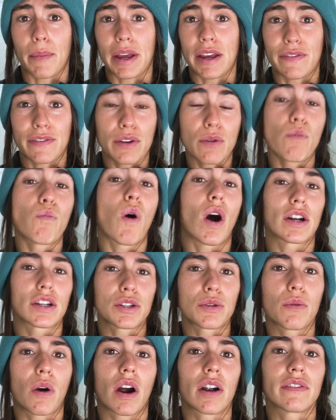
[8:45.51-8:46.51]
if you want
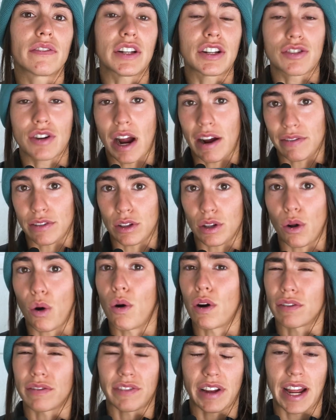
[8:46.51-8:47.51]
to RV travel
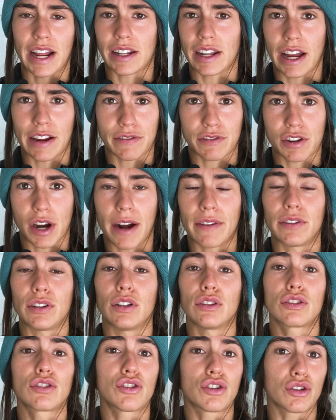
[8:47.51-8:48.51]
or van life
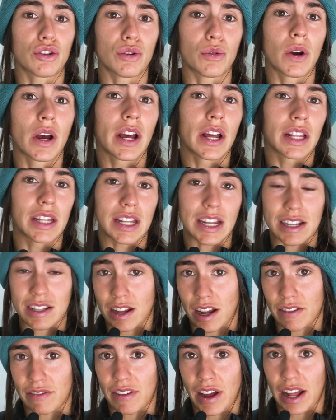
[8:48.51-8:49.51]
travel to the
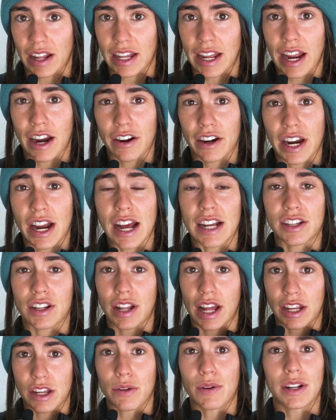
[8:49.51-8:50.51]
Sun Valley area so
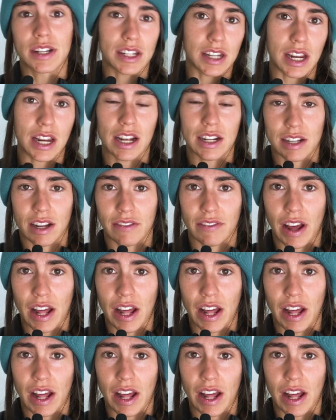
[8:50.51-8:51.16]
that you can ski at Sun